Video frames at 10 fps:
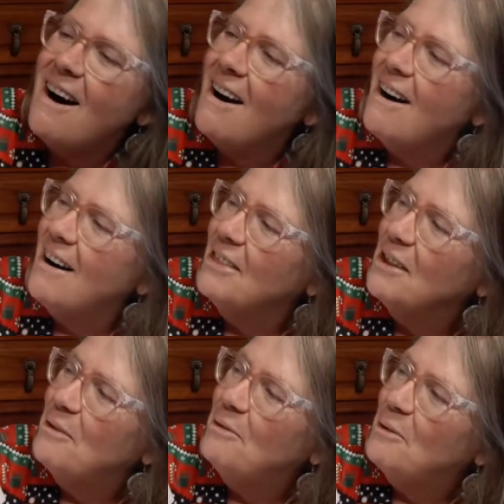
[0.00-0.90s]
On
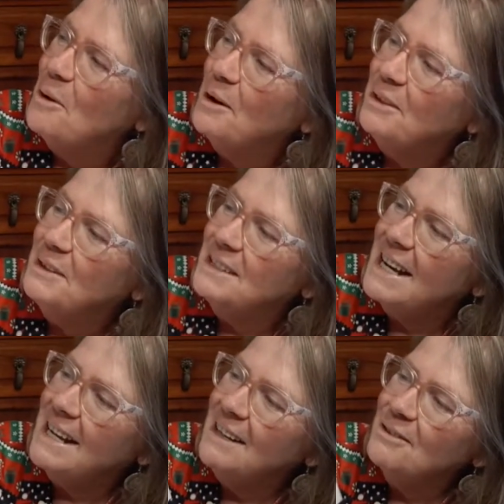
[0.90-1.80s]
the fourth
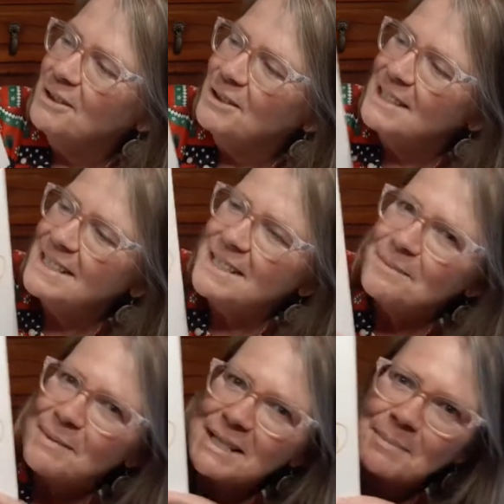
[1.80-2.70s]
day of
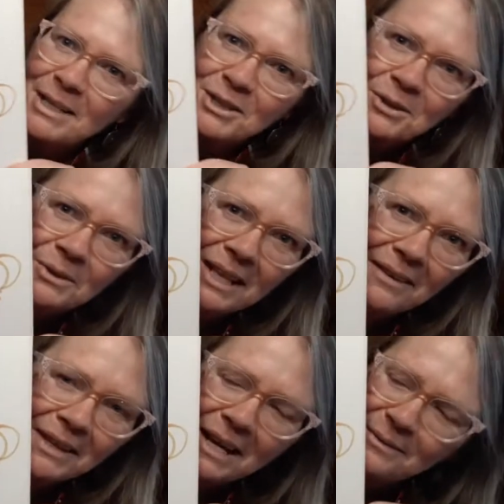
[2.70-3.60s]
Christmas, my true
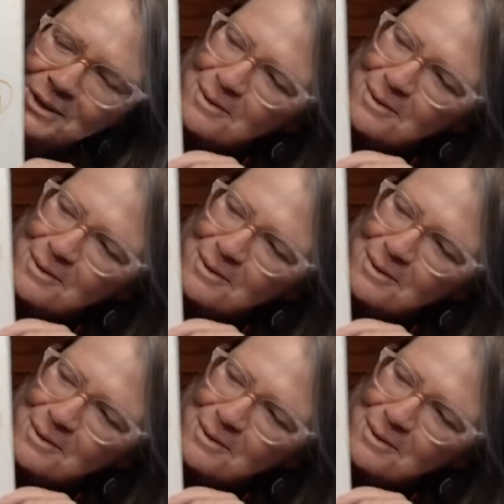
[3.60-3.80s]
love gave to